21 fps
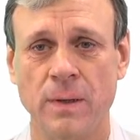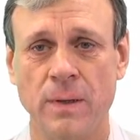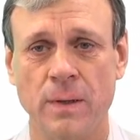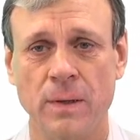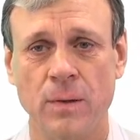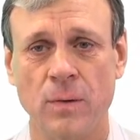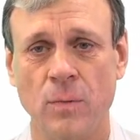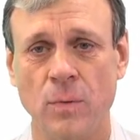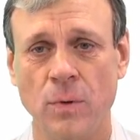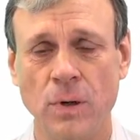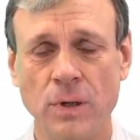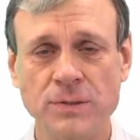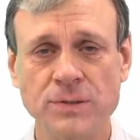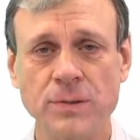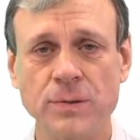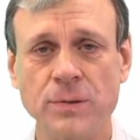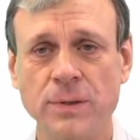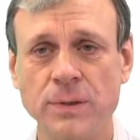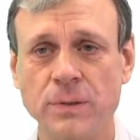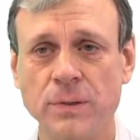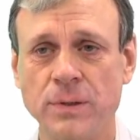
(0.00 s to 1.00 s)
We're also
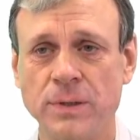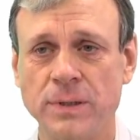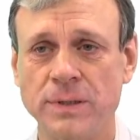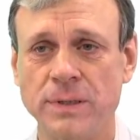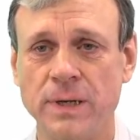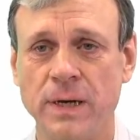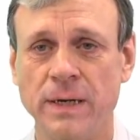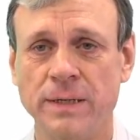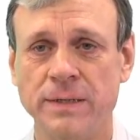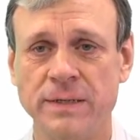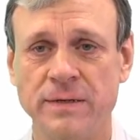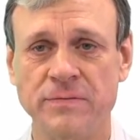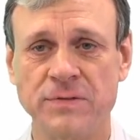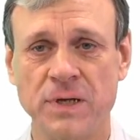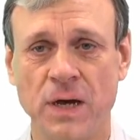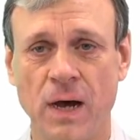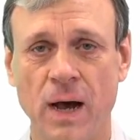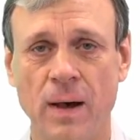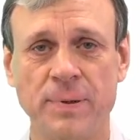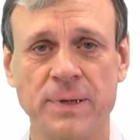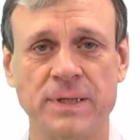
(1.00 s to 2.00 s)
going to look at the idea of
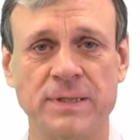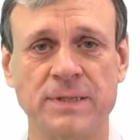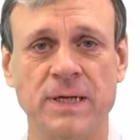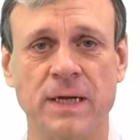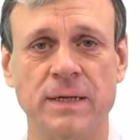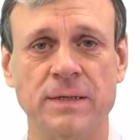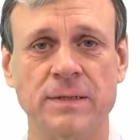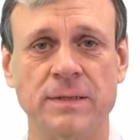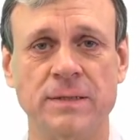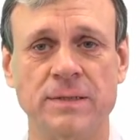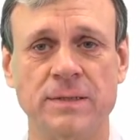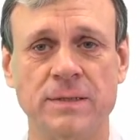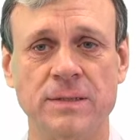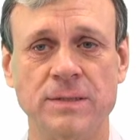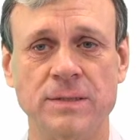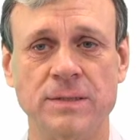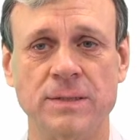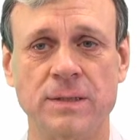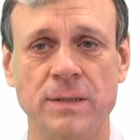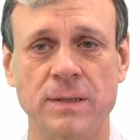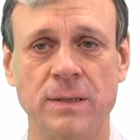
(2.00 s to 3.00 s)
topic
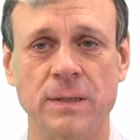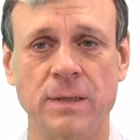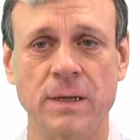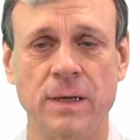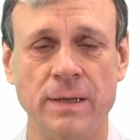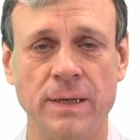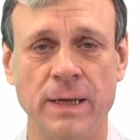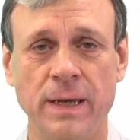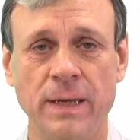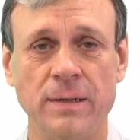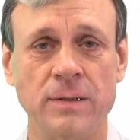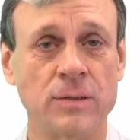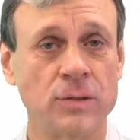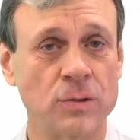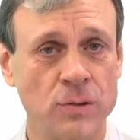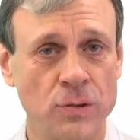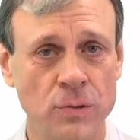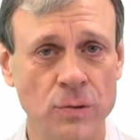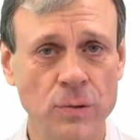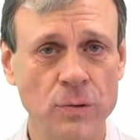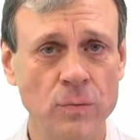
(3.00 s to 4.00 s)
sentences.
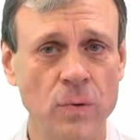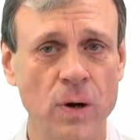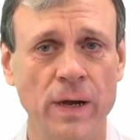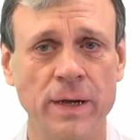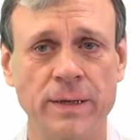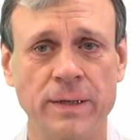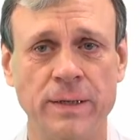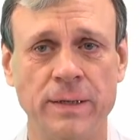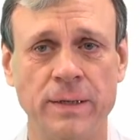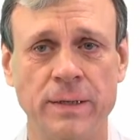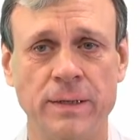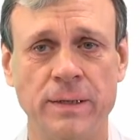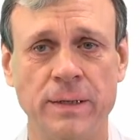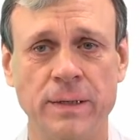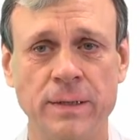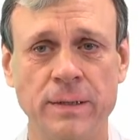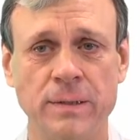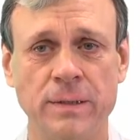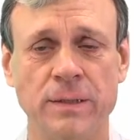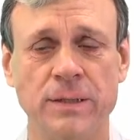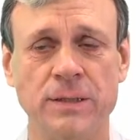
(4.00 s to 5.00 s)
Again, good writing in
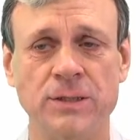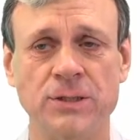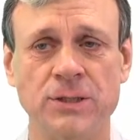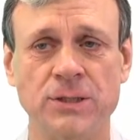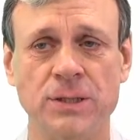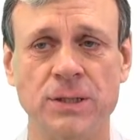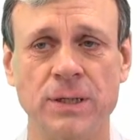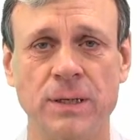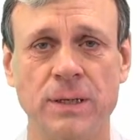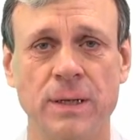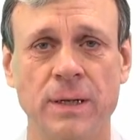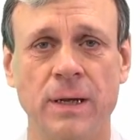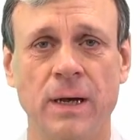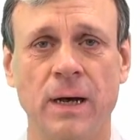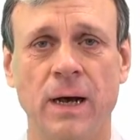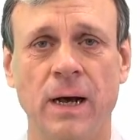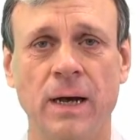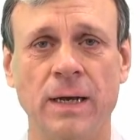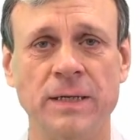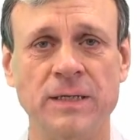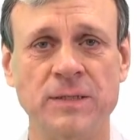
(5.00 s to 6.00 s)
English
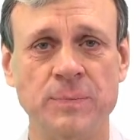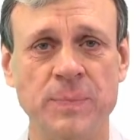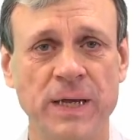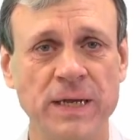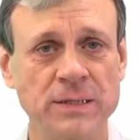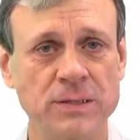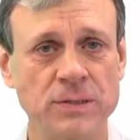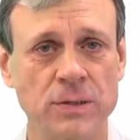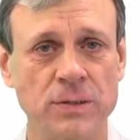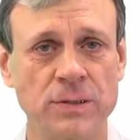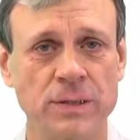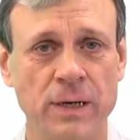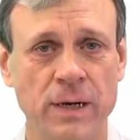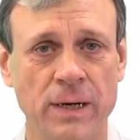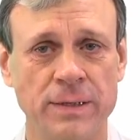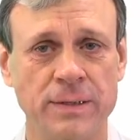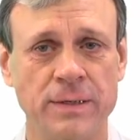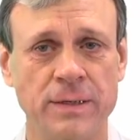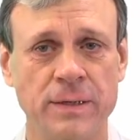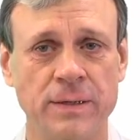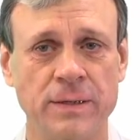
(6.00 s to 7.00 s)
is based on the
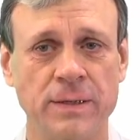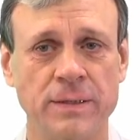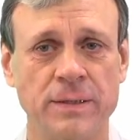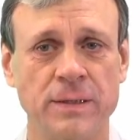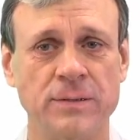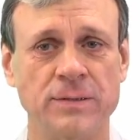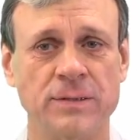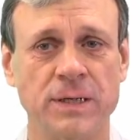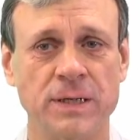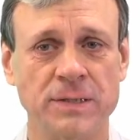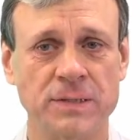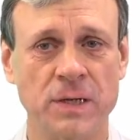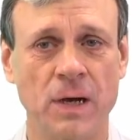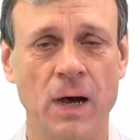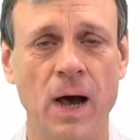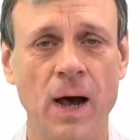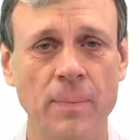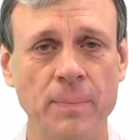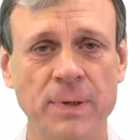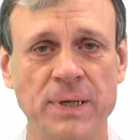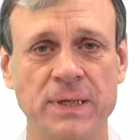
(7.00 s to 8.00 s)
idea that there's a
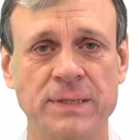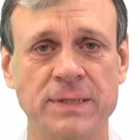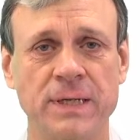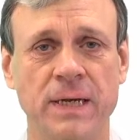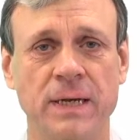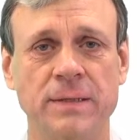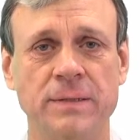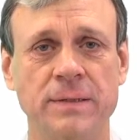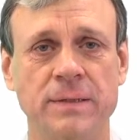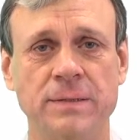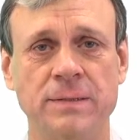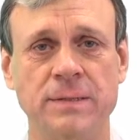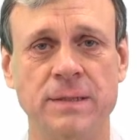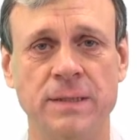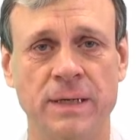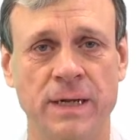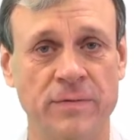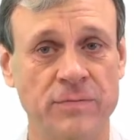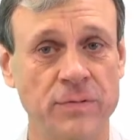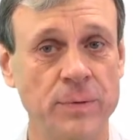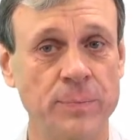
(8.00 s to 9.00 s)
topic sentence
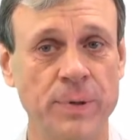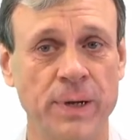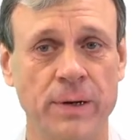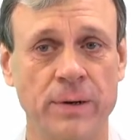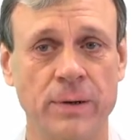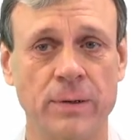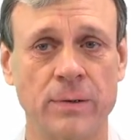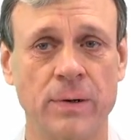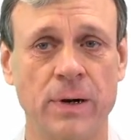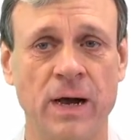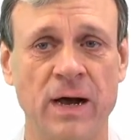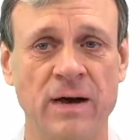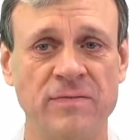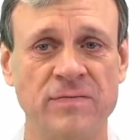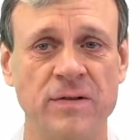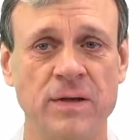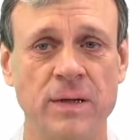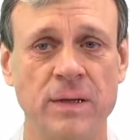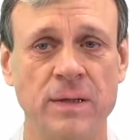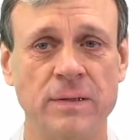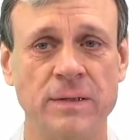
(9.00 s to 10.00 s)
in every paragraph
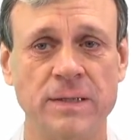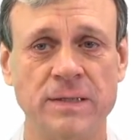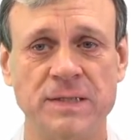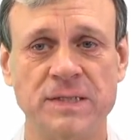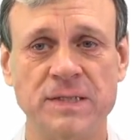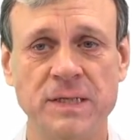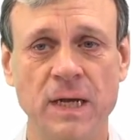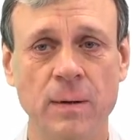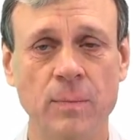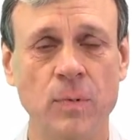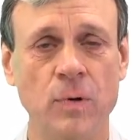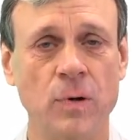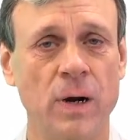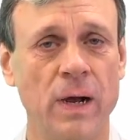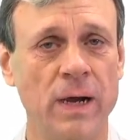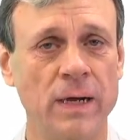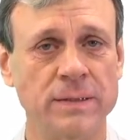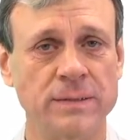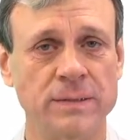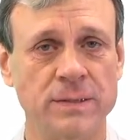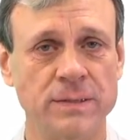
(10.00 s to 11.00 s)
that
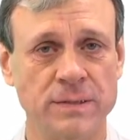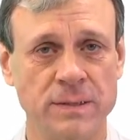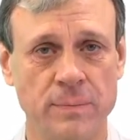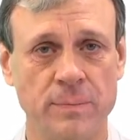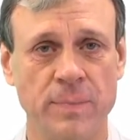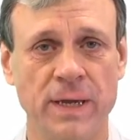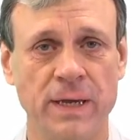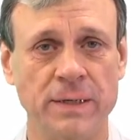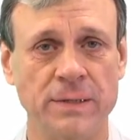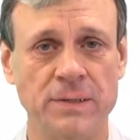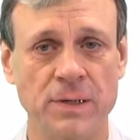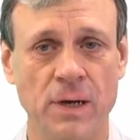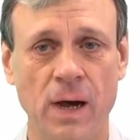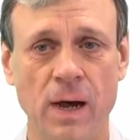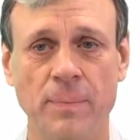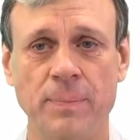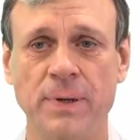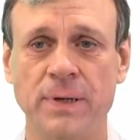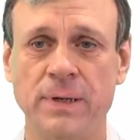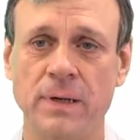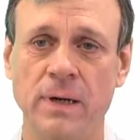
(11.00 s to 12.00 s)
summarizes the main
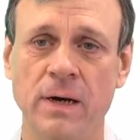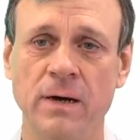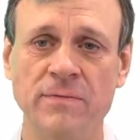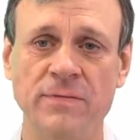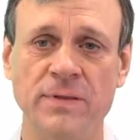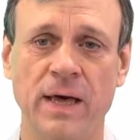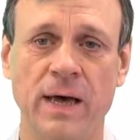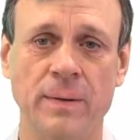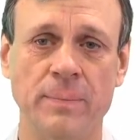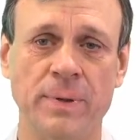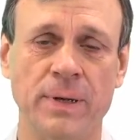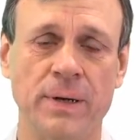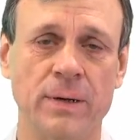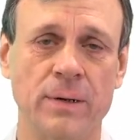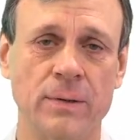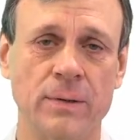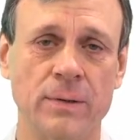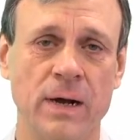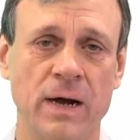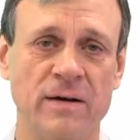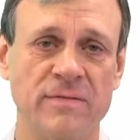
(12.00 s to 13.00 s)
topic of that
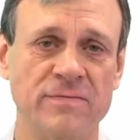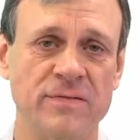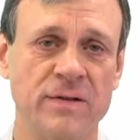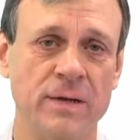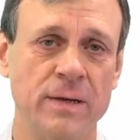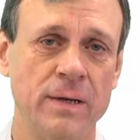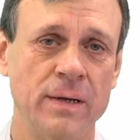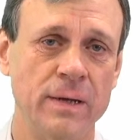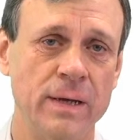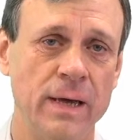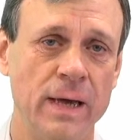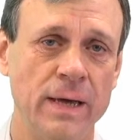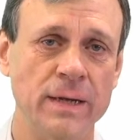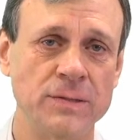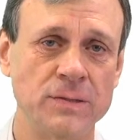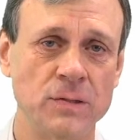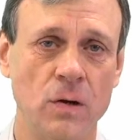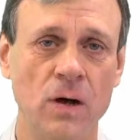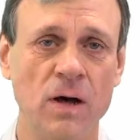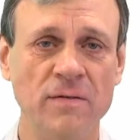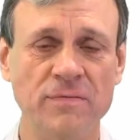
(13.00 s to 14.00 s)
paragraph. And it's
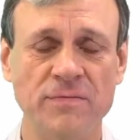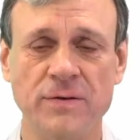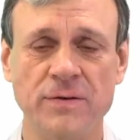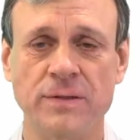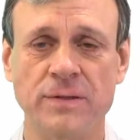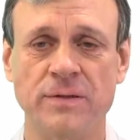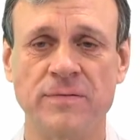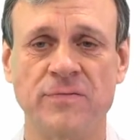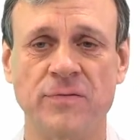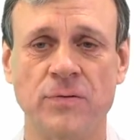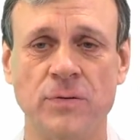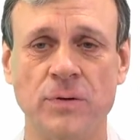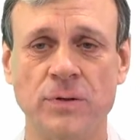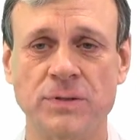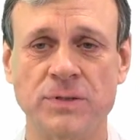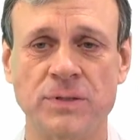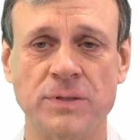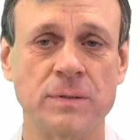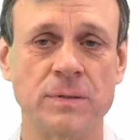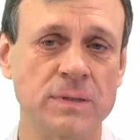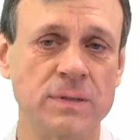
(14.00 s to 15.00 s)
often the
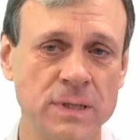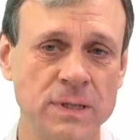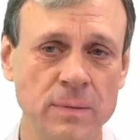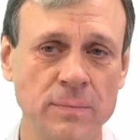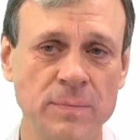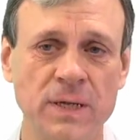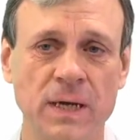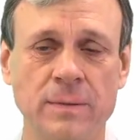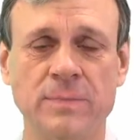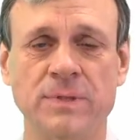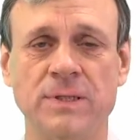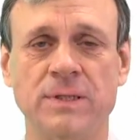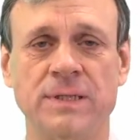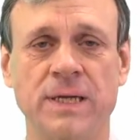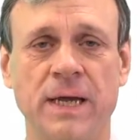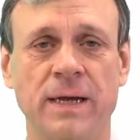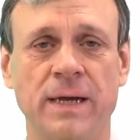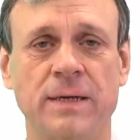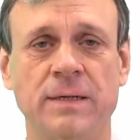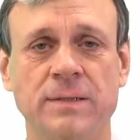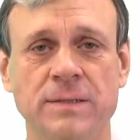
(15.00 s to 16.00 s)
first, sometimes the
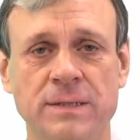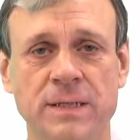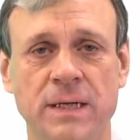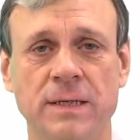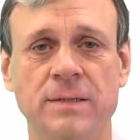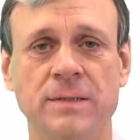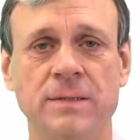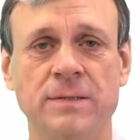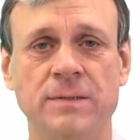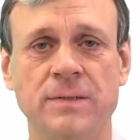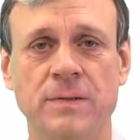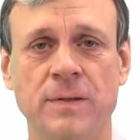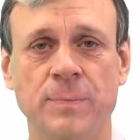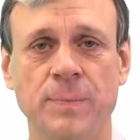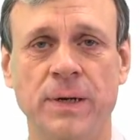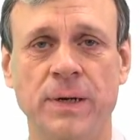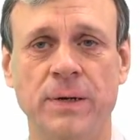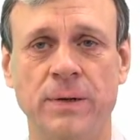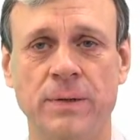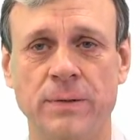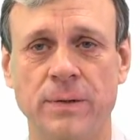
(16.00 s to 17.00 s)
second sentence of the
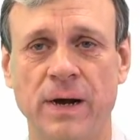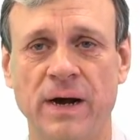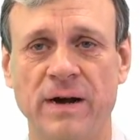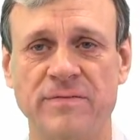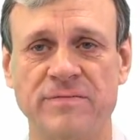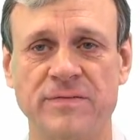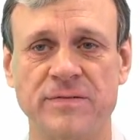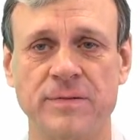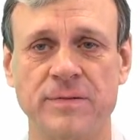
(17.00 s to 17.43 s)
paragraph.